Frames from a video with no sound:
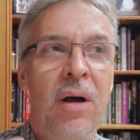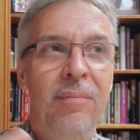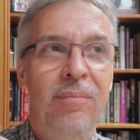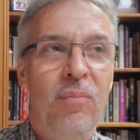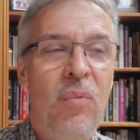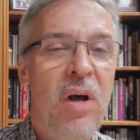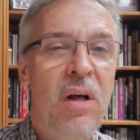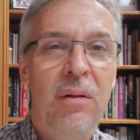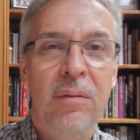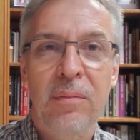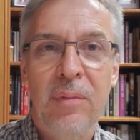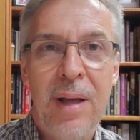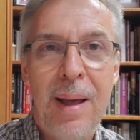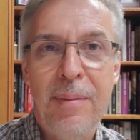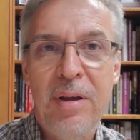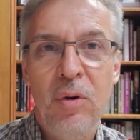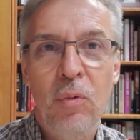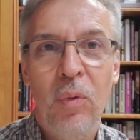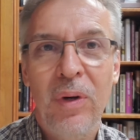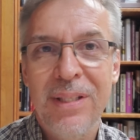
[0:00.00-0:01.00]
Well, I
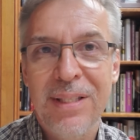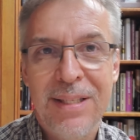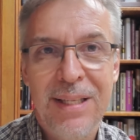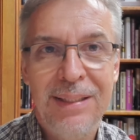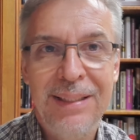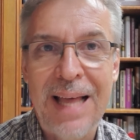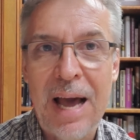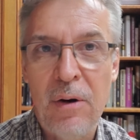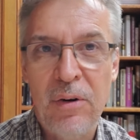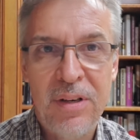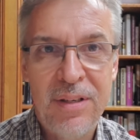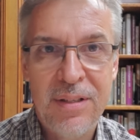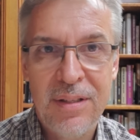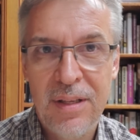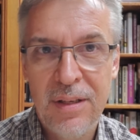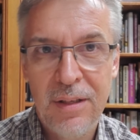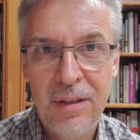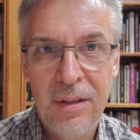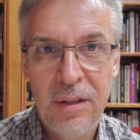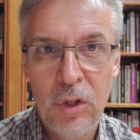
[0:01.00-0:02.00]
mean, what's the loudest
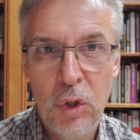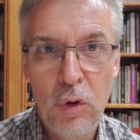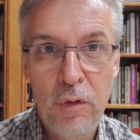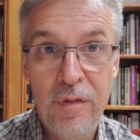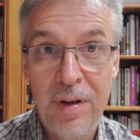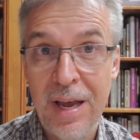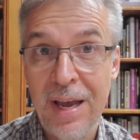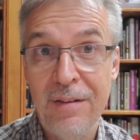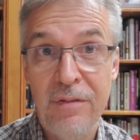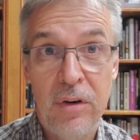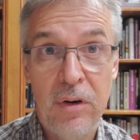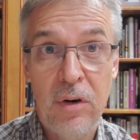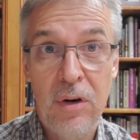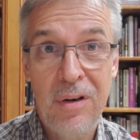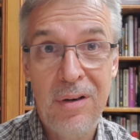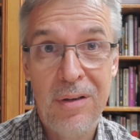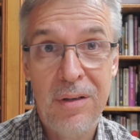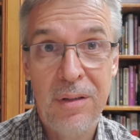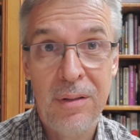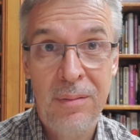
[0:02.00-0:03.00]
thing you've ever
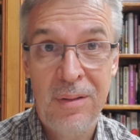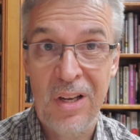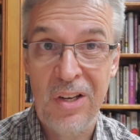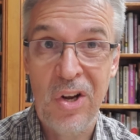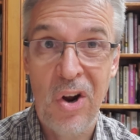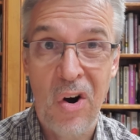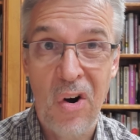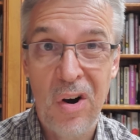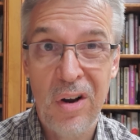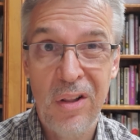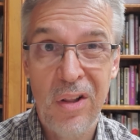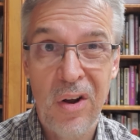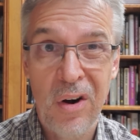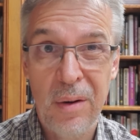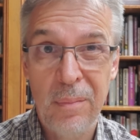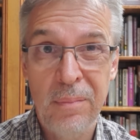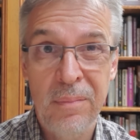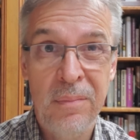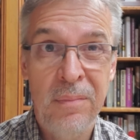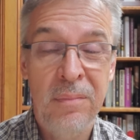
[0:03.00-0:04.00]
heard? A car
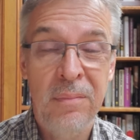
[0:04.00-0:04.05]
alarm?